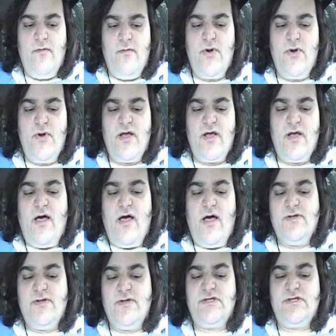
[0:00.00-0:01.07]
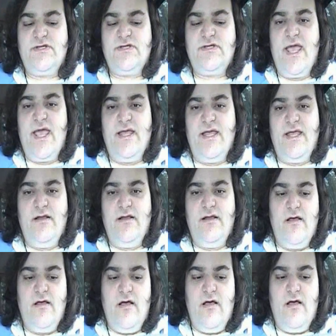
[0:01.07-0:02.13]
Broke others' chain
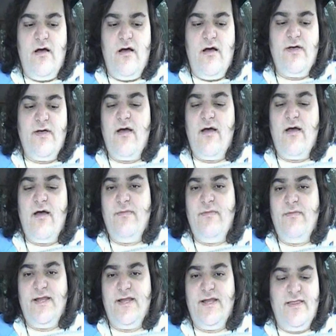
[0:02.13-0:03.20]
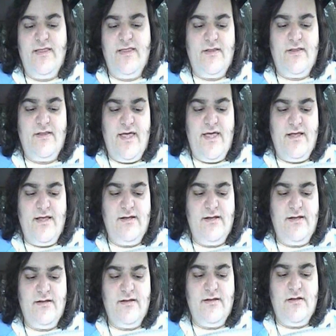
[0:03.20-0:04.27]
of the common in the land,
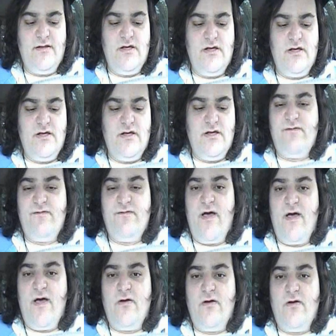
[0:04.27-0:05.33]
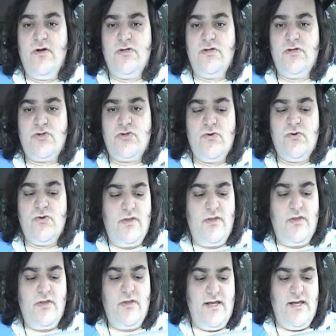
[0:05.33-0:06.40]
she found her true
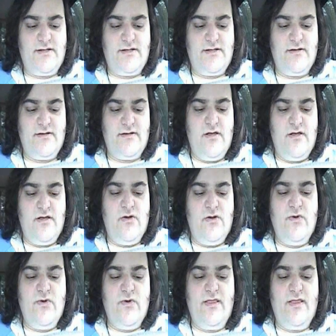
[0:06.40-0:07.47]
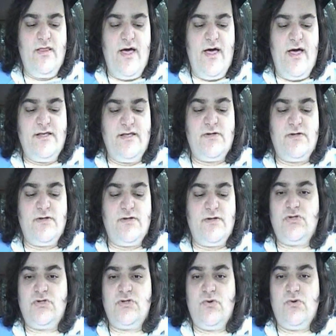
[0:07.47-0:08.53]
light, realized her
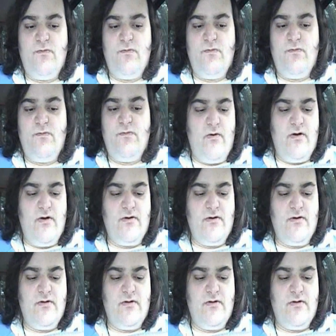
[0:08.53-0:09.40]
true power